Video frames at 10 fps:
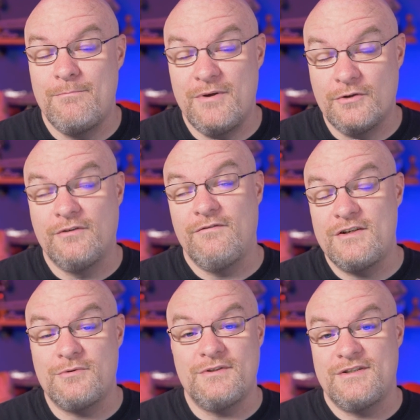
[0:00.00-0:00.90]
build
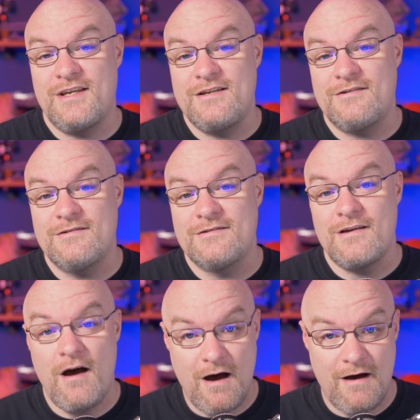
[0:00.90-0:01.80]
visualizations
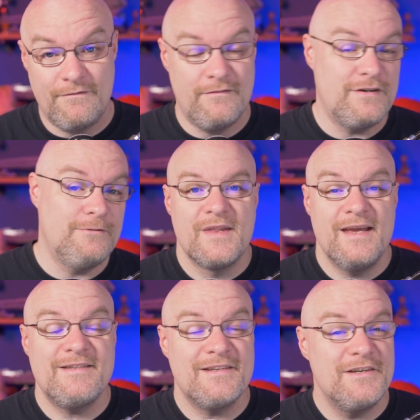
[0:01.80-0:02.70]
off of it.
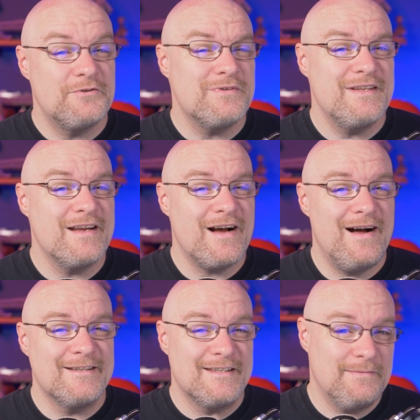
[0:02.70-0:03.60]
It's an interesting
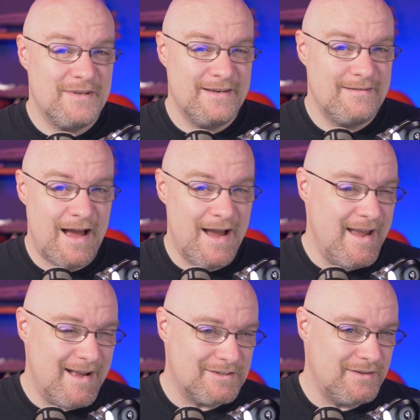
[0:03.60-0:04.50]
concept, and I
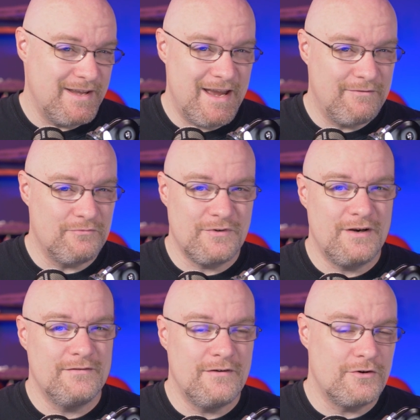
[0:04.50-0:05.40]
actually haven't
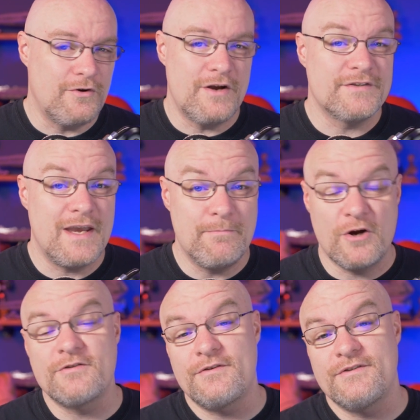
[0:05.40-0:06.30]
run across a
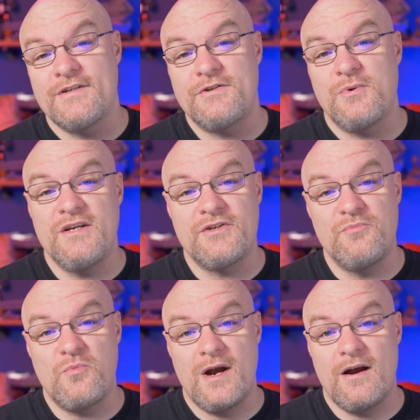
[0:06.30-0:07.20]
personal
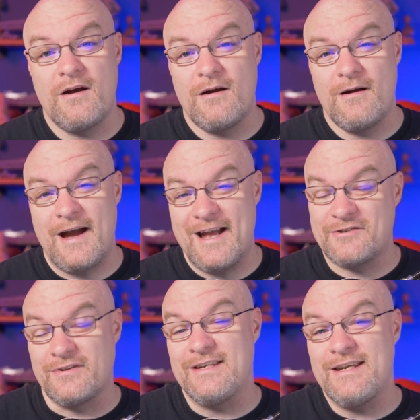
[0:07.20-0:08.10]
situation where I
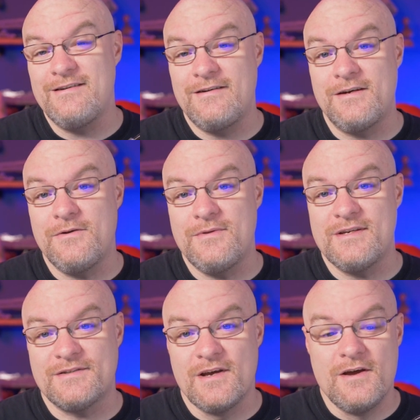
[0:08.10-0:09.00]
actually needed to do
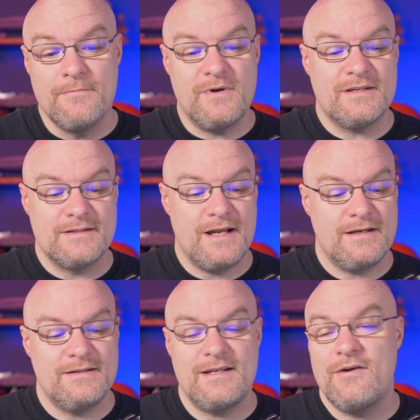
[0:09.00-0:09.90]
this, but it's
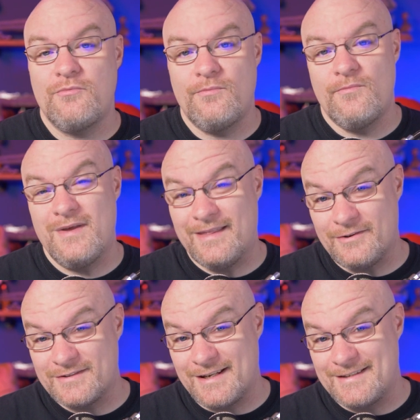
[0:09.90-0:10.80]
nice that
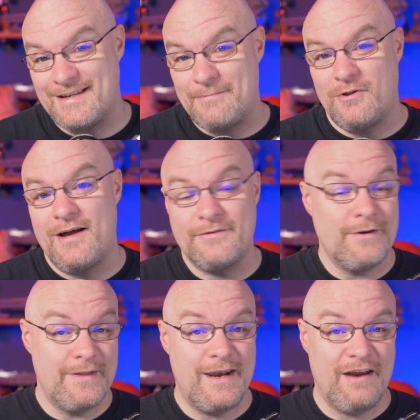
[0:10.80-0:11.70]
there's an example out
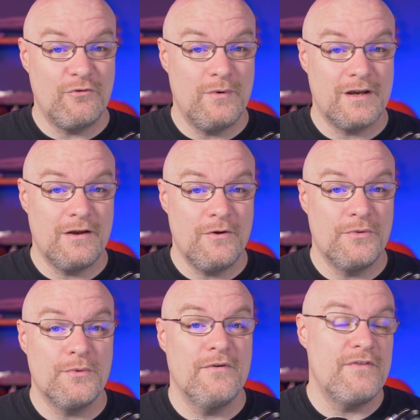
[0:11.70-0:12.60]
there that everyone can go
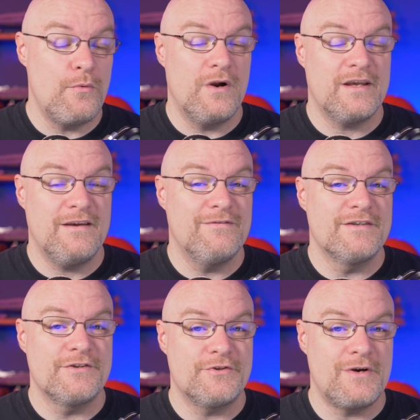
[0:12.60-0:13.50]
through if they want to give
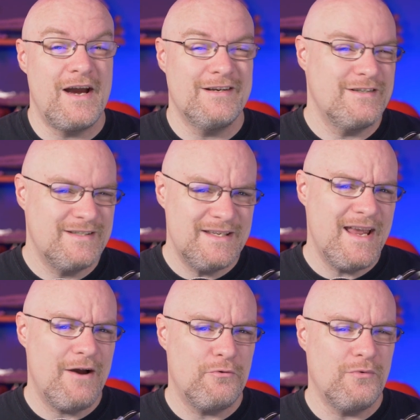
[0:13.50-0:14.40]
this a try and just see
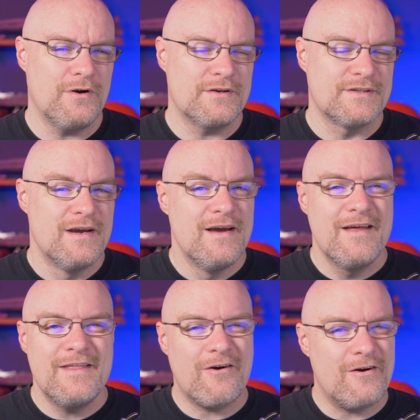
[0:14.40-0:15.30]
how it works.
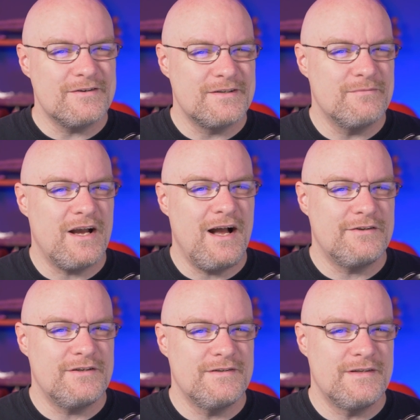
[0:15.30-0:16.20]
There are some
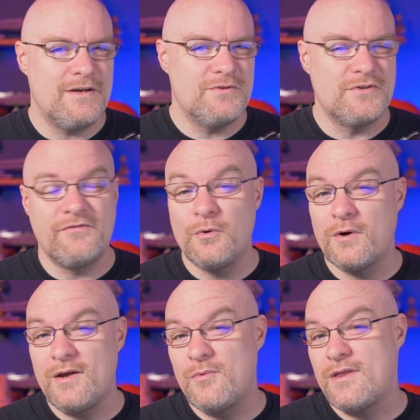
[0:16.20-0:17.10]
gotchas though, so if you're
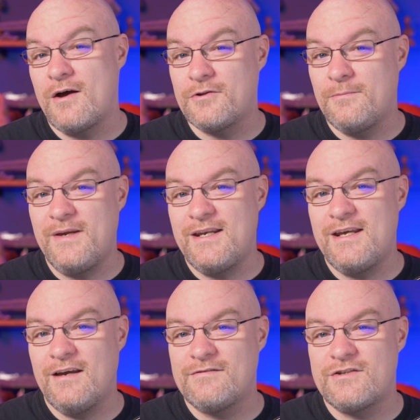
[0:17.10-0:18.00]
working with other P
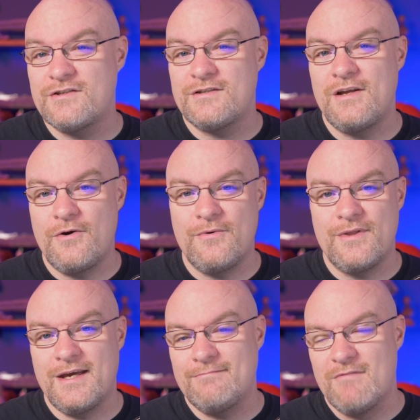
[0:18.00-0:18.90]
D Fs, just know
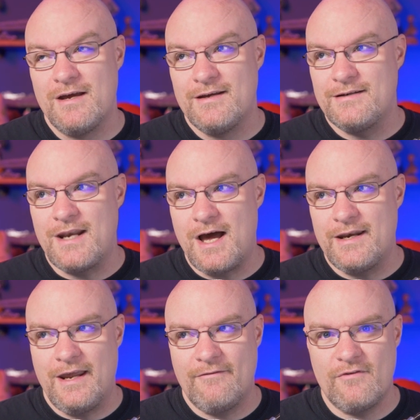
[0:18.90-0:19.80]
that
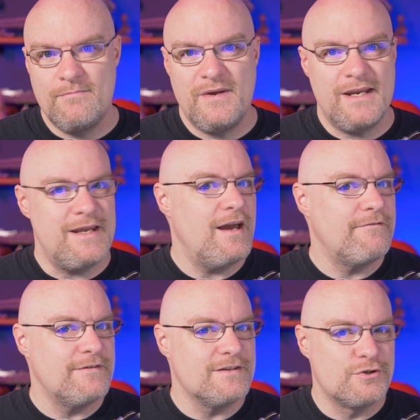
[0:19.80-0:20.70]
not every P D
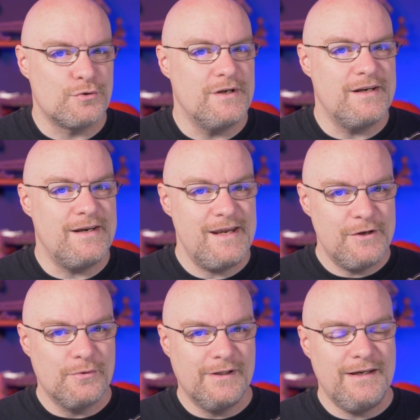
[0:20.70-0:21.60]
F is treated
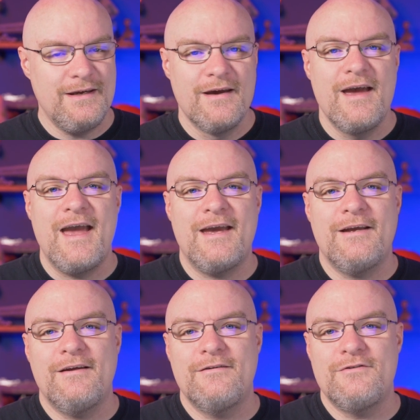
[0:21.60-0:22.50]
equally,
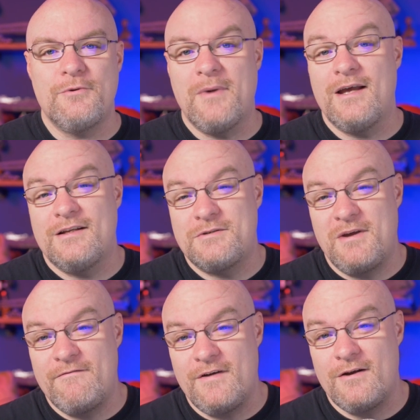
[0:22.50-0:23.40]
and your mileage
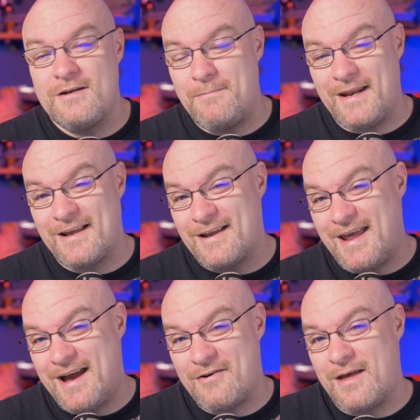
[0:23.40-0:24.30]
may vary depending on
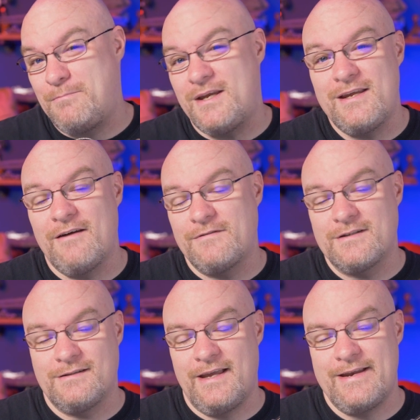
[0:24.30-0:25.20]
how that P D F
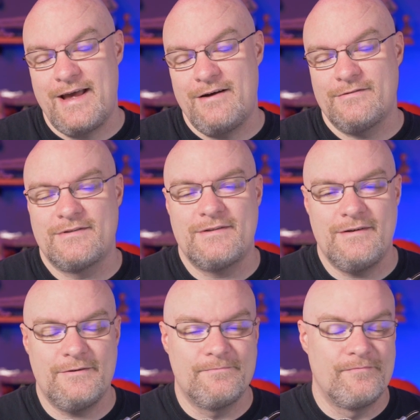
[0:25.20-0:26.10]
is laid out. So